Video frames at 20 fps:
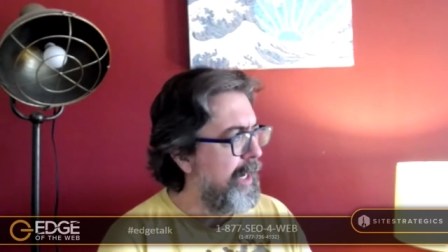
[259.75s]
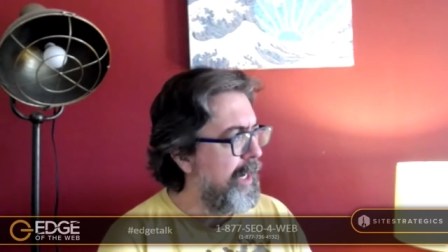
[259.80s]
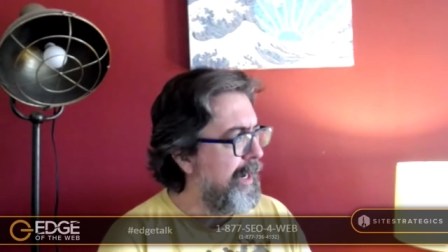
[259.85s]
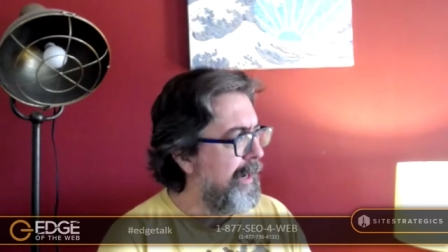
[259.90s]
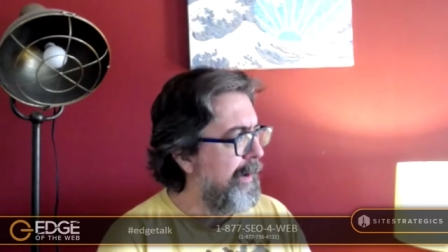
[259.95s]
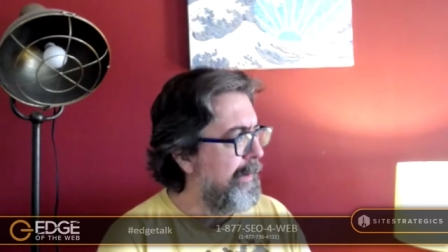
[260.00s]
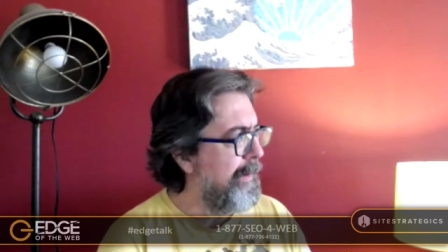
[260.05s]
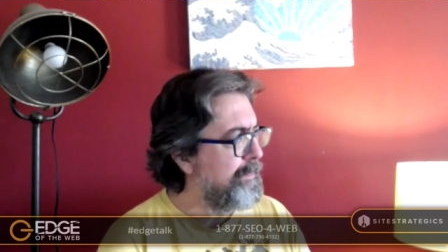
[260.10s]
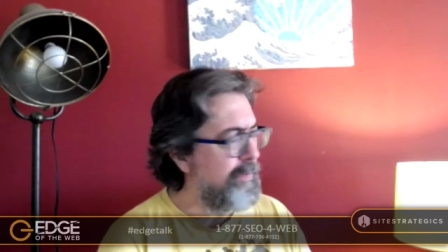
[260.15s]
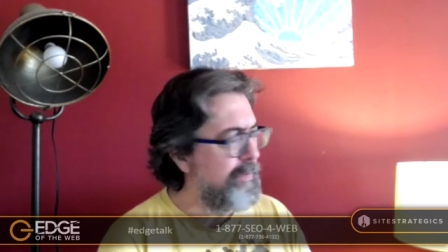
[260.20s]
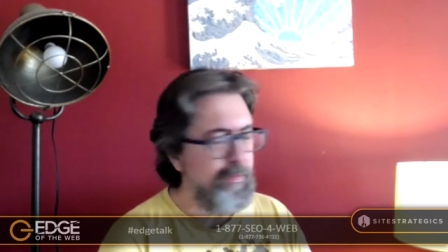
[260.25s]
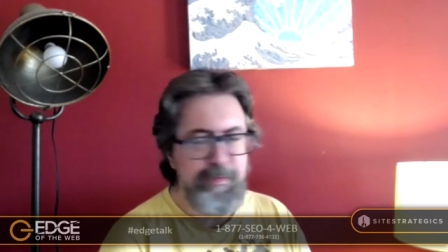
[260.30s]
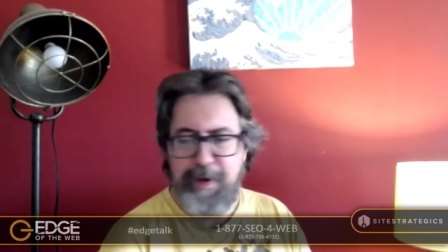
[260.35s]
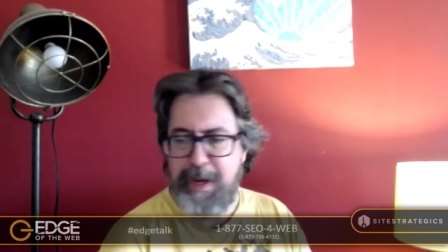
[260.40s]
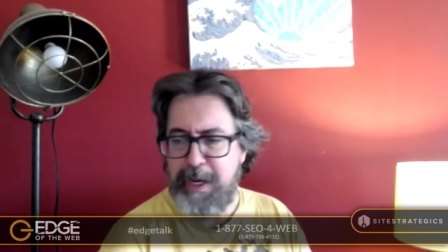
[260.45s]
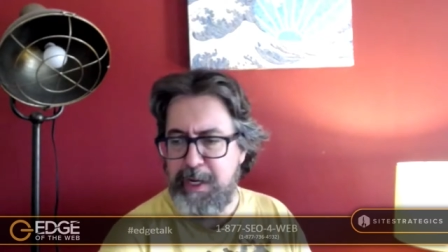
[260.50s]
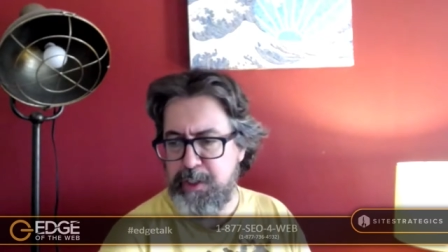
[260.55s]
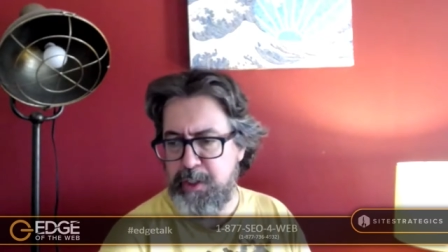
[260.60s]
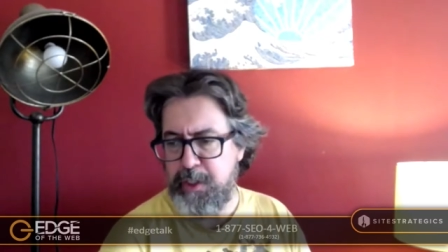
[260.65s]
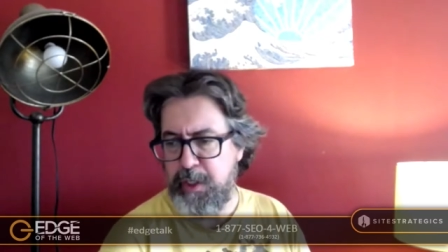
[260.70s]
uh,
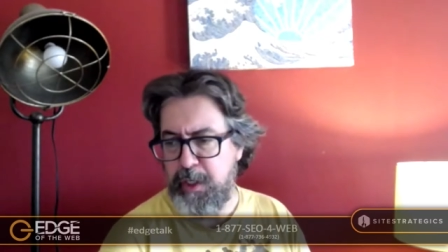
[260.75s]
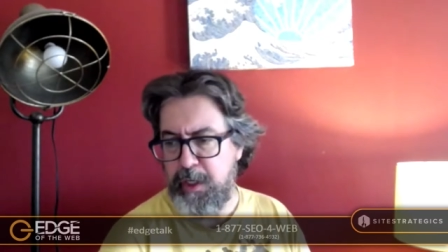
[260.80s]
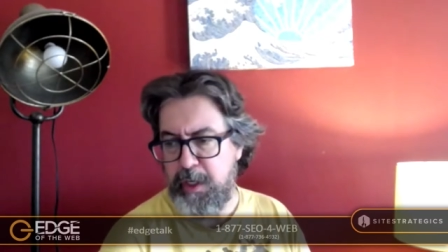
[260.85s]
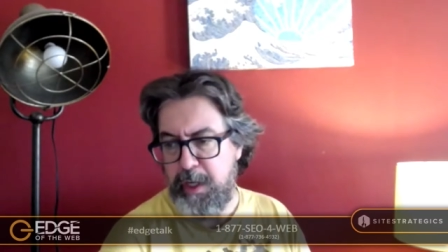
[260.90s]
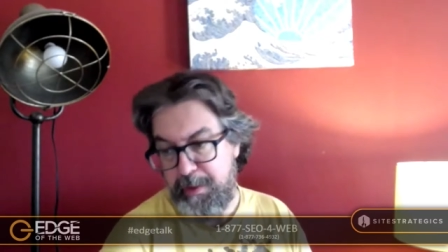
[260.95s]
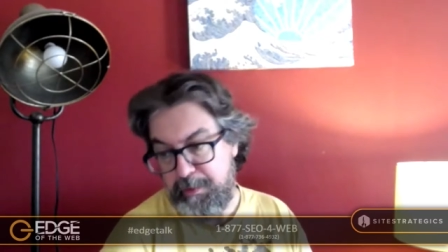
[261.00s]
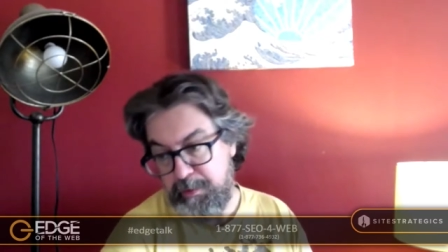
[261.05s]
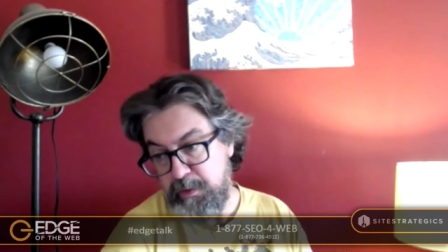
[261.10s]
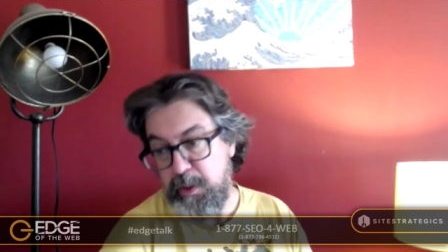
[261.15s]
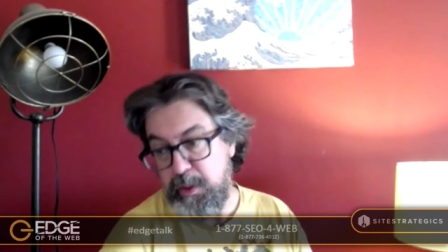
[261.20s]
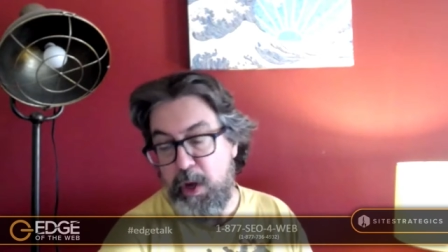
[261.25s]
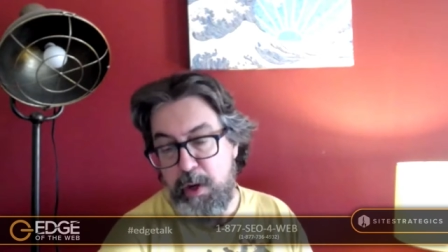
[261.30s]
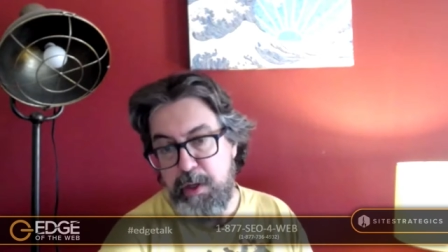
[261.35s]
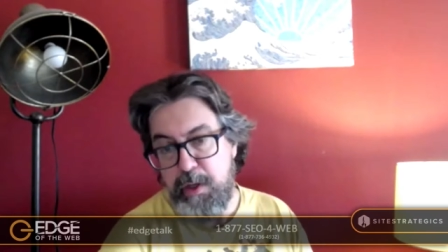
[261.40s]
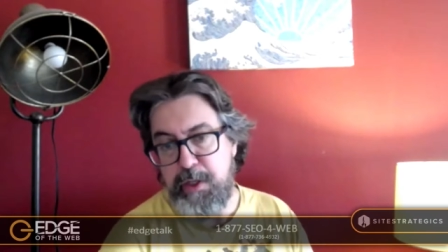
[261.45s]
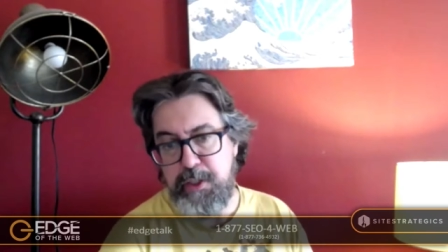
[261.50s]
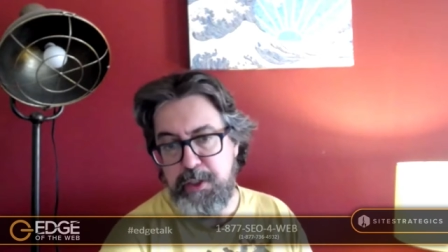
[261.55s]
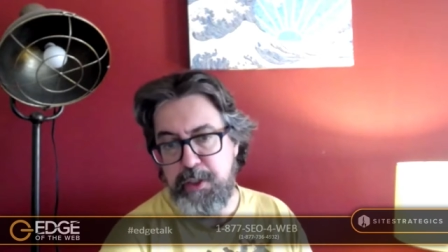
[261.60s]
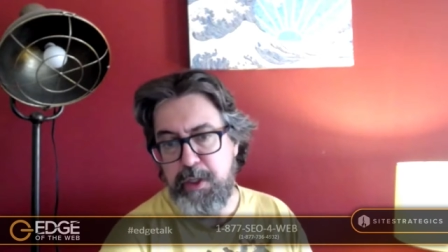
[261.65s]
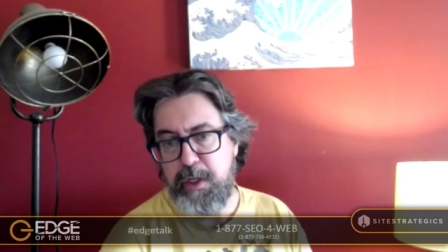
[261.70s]
profession, and
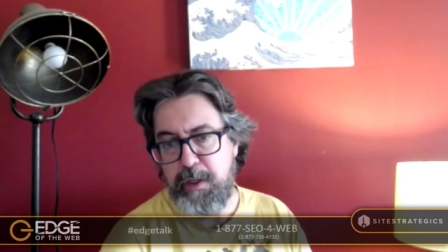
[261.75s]
law is